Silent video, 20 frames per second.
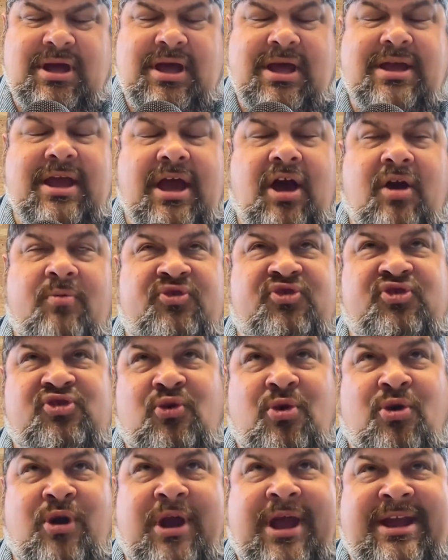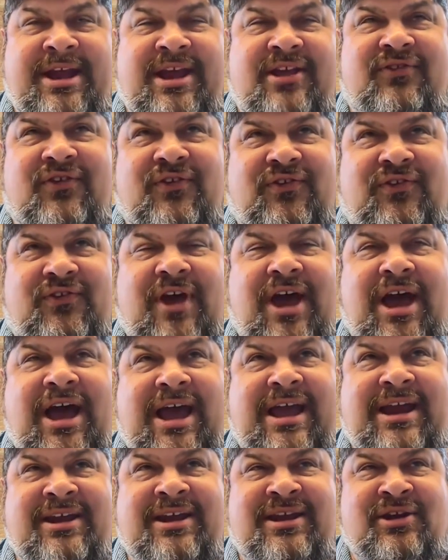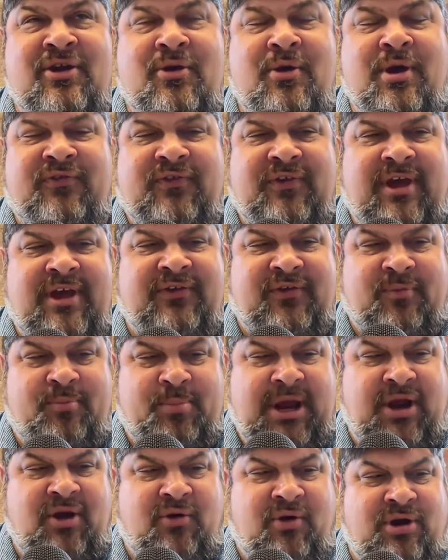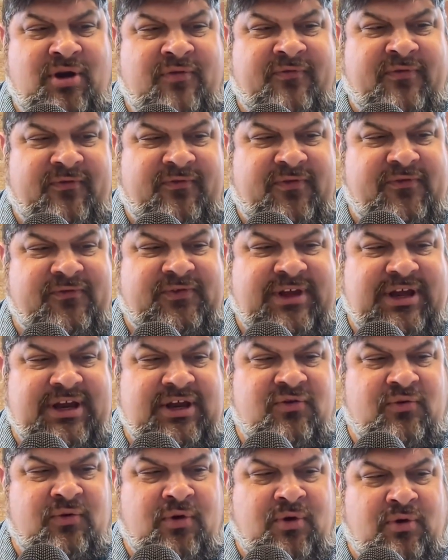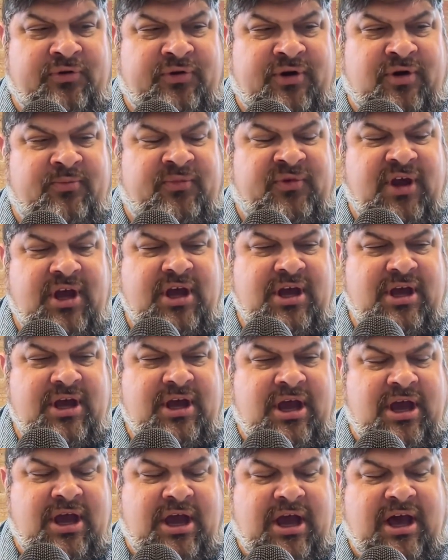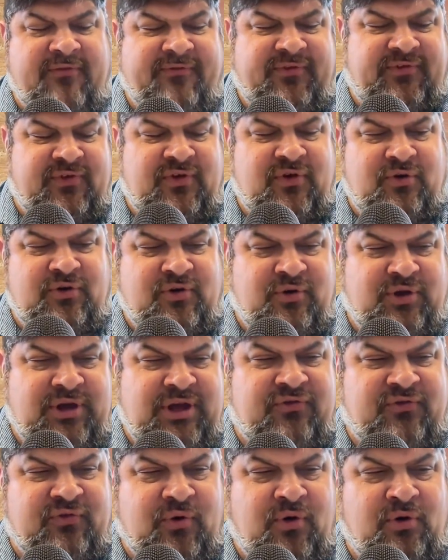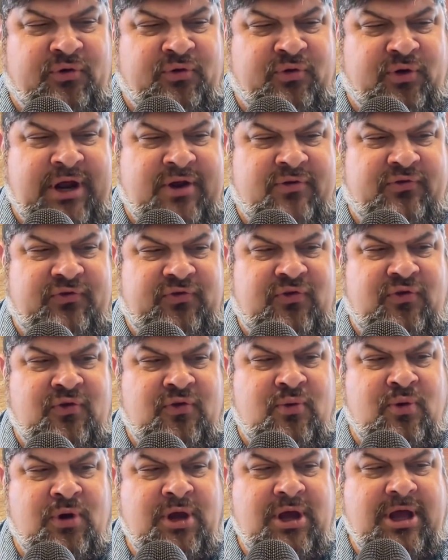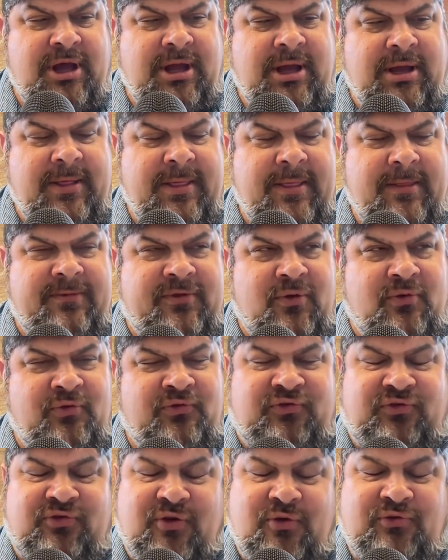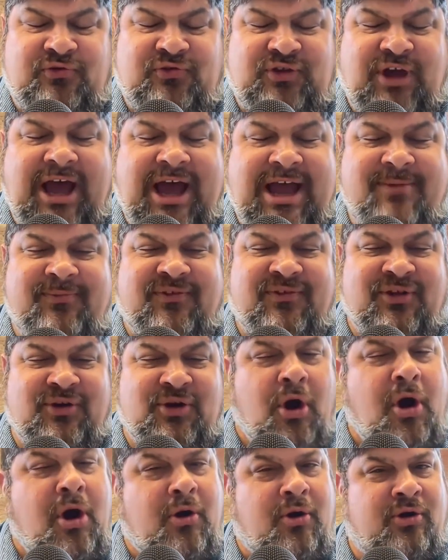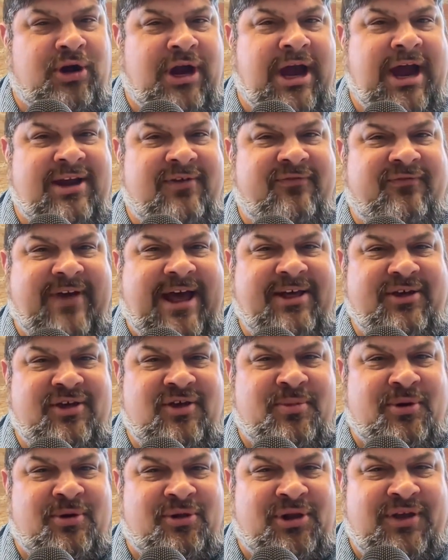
Yeah, I'm sure. And as a side, you know, as a parent of a 15-year-old, and I'm obviously your kids are older now too, those times in the car are kind of valuable.